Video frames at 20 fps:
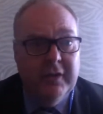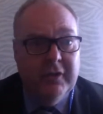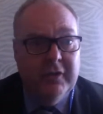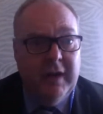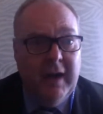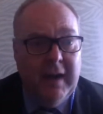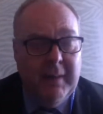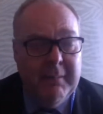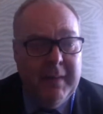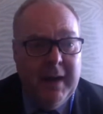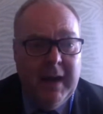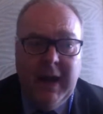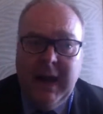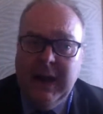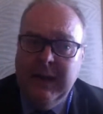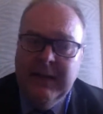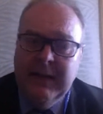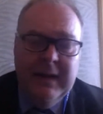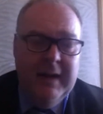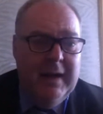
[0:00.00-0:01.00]
chat
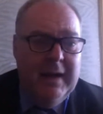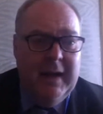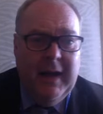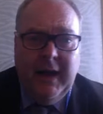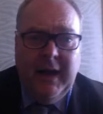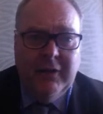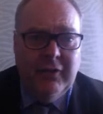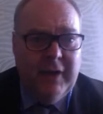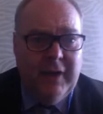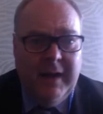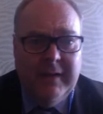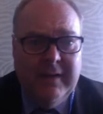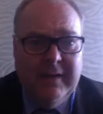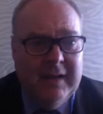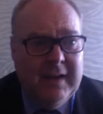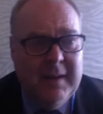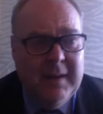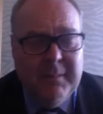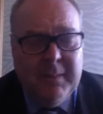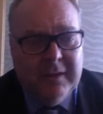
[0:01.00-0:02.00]
bar. I try to
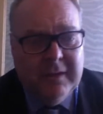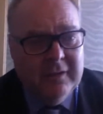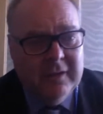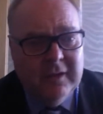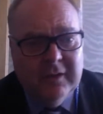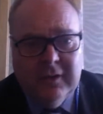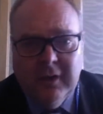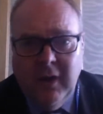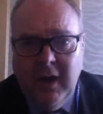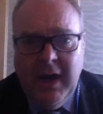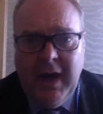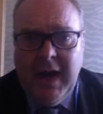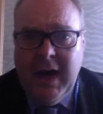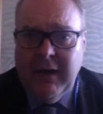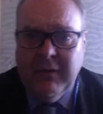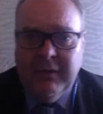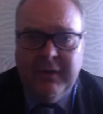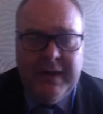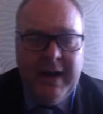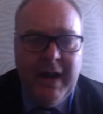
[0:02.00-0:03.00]
keep it to sort of
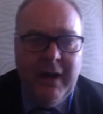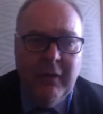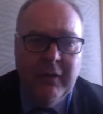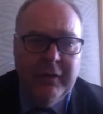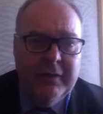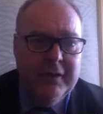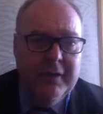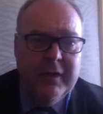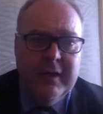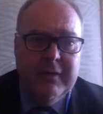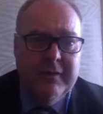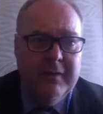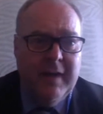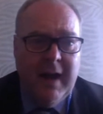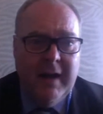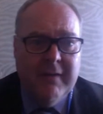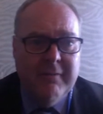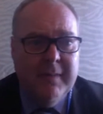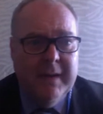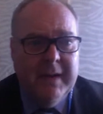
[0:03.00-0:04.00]
half an hour,
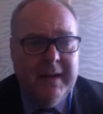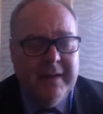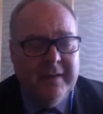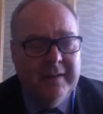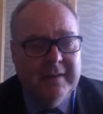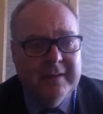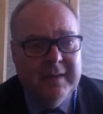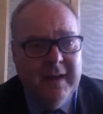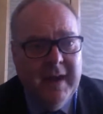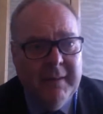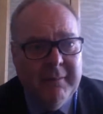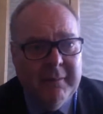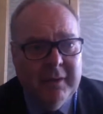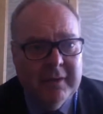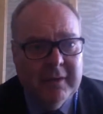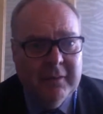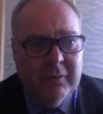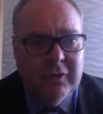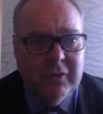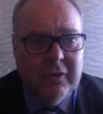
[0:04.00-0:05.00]
35 minutes,
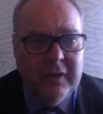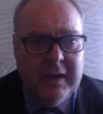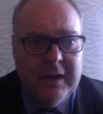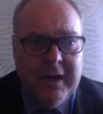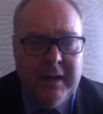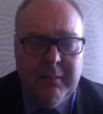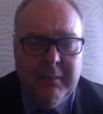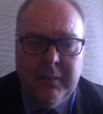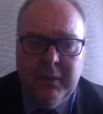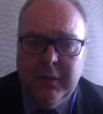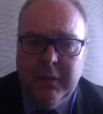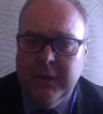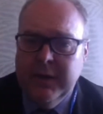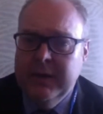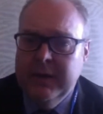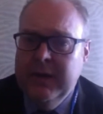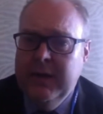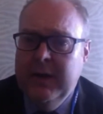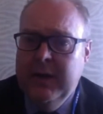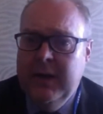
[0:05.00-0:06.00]
because I'm sure you get bored
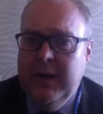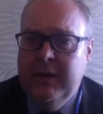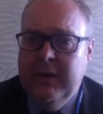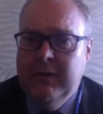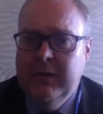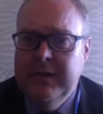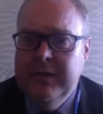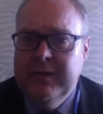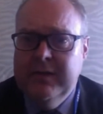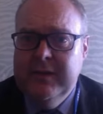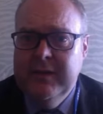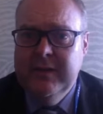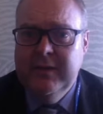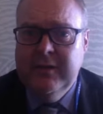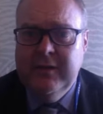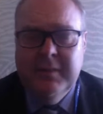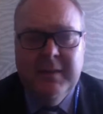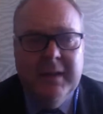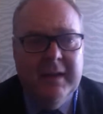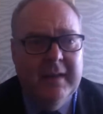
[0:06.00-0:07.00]
of listening
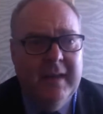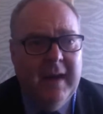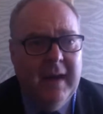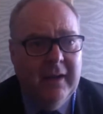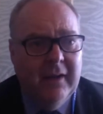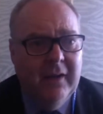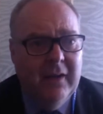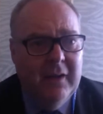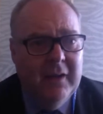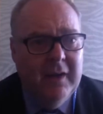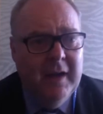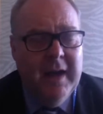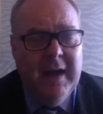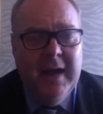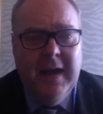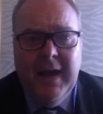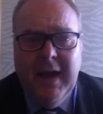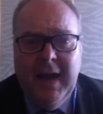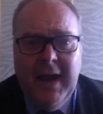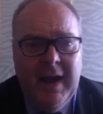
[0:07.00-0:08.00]
to me that long.
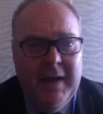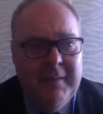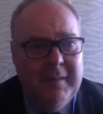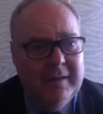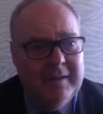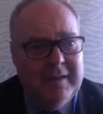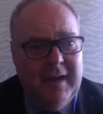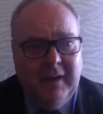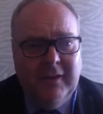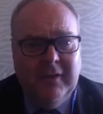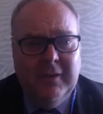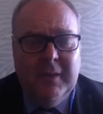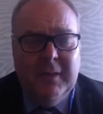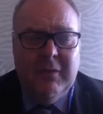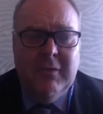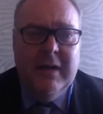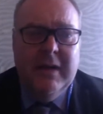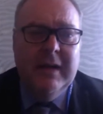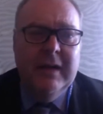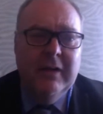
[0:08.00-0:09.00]
It's actually
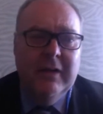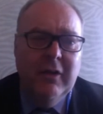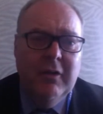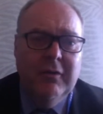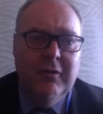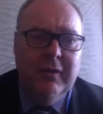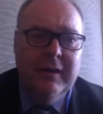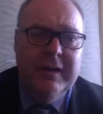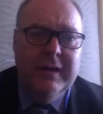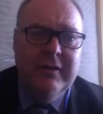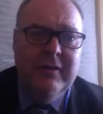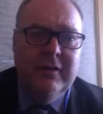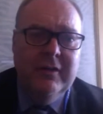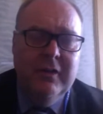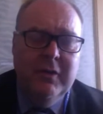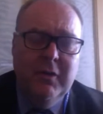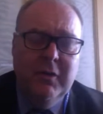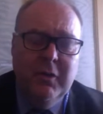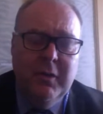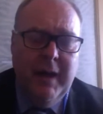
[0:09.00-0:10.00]
been really lovely
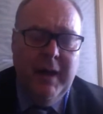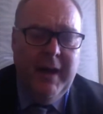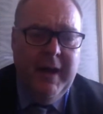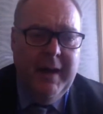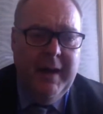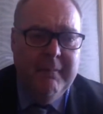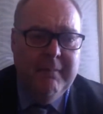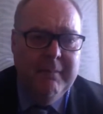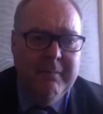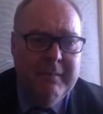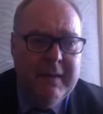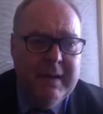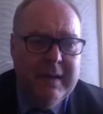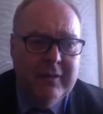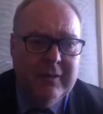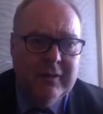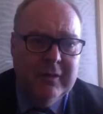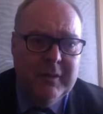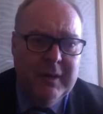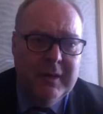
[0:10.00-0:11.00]
to meet
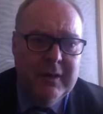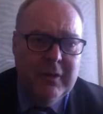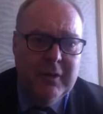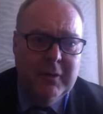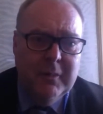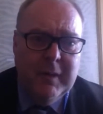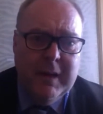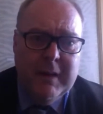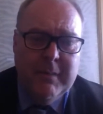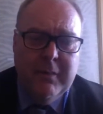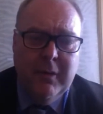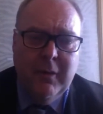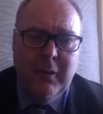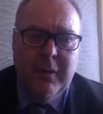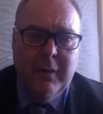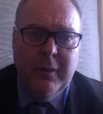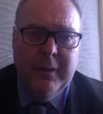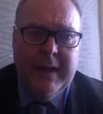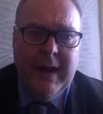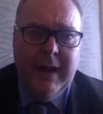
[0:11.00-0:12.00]
some of the young people.
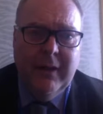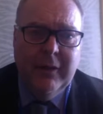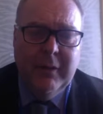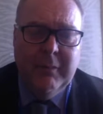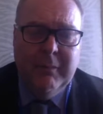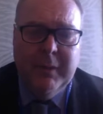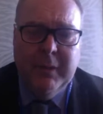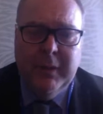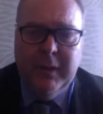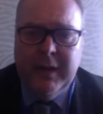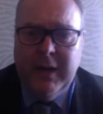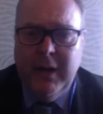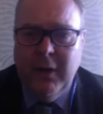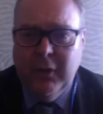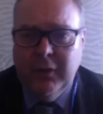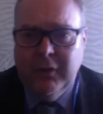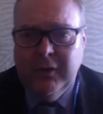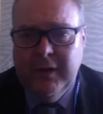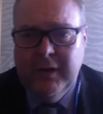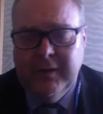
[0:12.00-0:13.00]
We were down at Burley
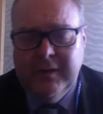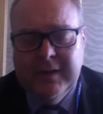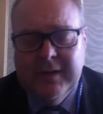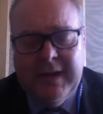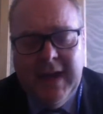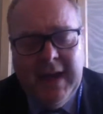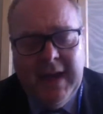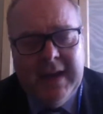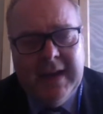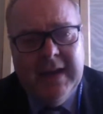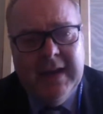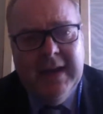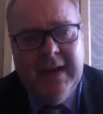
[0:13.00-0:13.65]
Oaks yesterday.